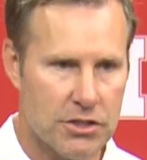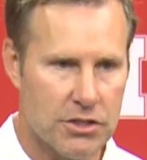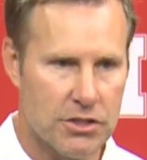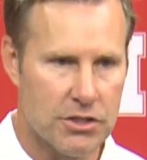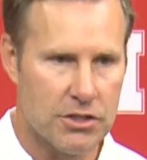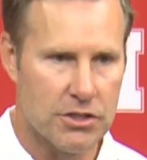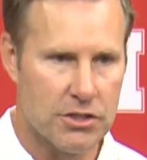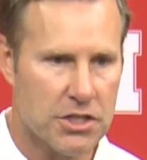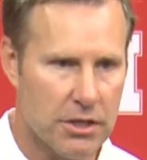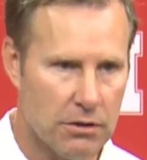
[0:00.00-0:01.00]
going through
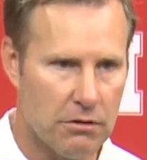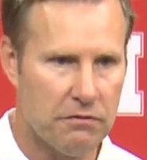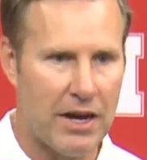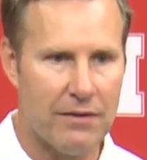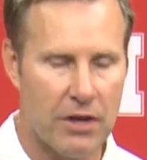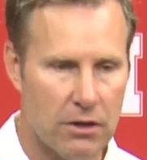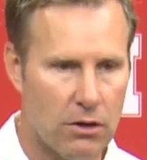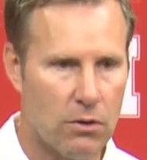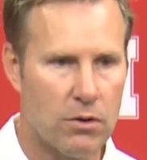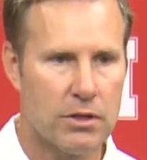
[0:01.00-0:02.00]
skill
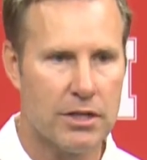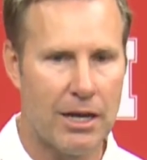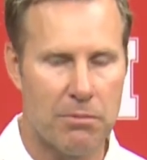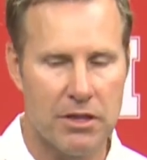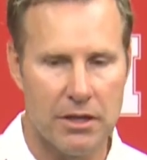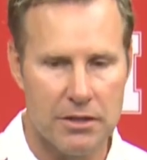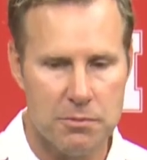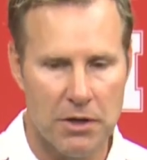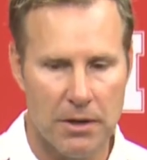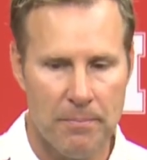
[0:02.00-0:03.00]
5-on-0 type things.
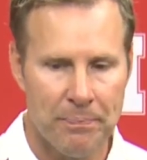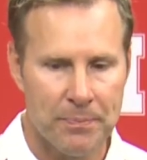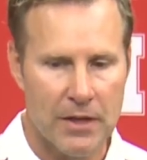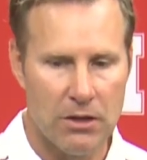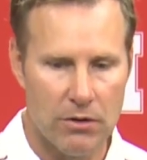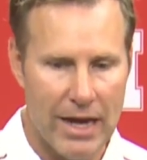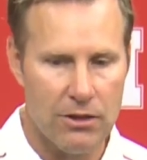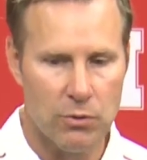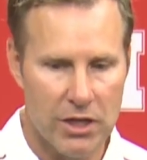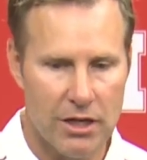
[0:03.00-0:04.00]
But, you know, now
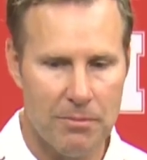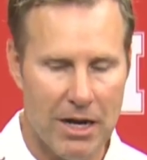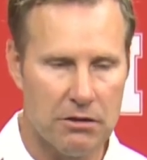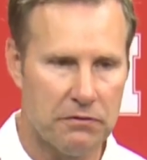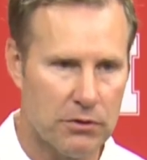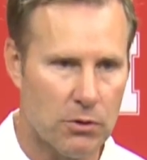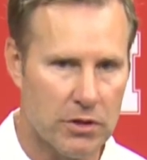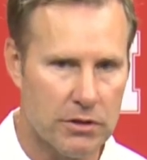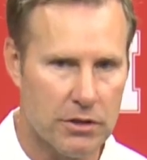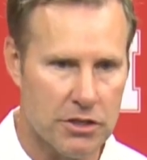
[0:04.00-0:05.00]
that we get him out on the floor
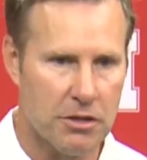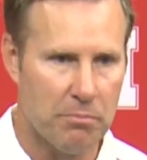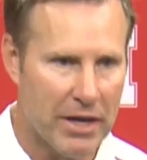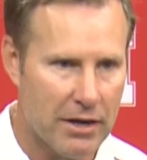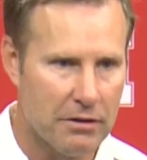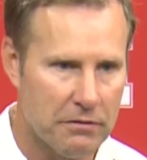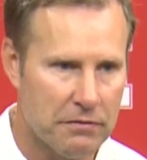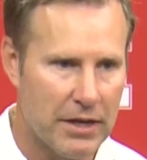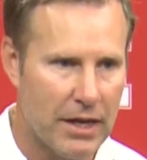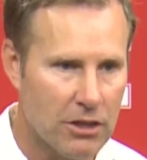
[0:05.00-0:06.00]
and there's a
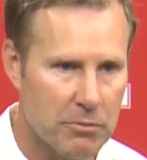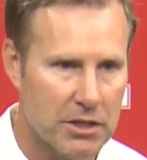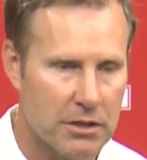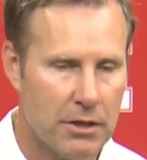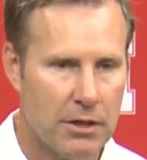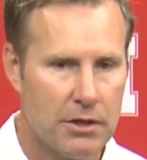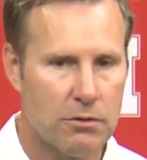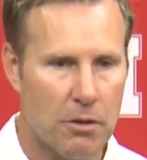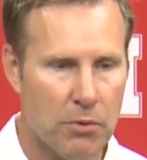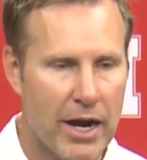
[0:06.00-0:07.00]
competitive element
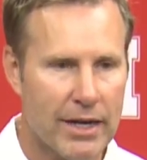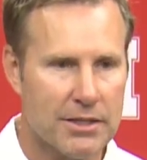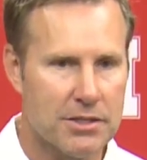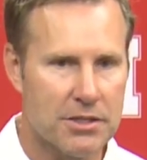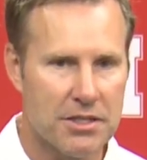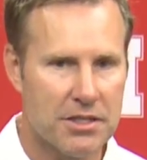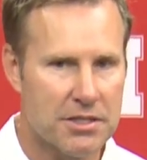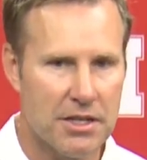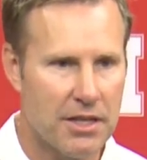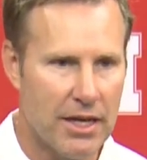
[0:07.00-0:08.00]
to our practices, you
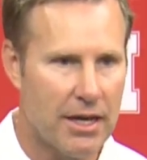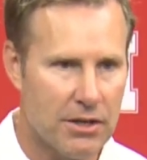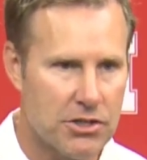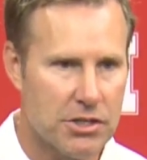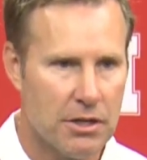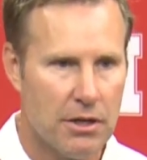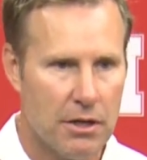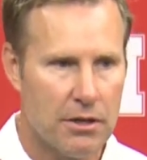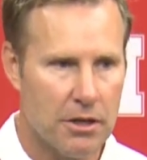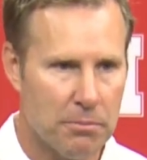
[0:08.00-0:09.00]
just see the edge
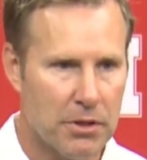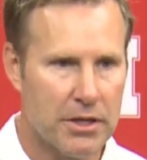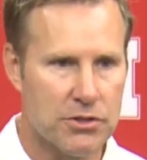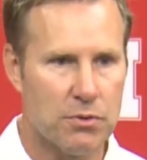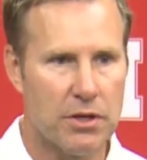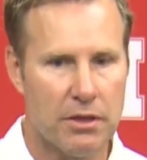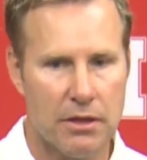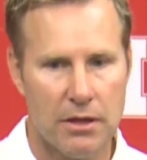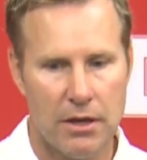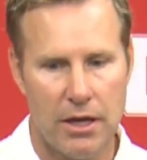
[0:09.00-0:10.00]
that he plays
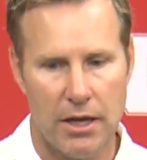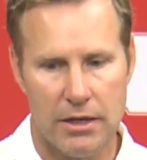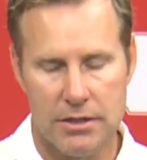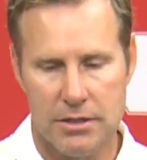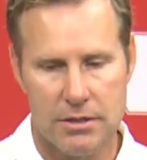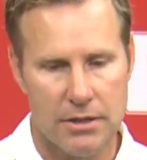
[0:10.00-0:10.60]
with. And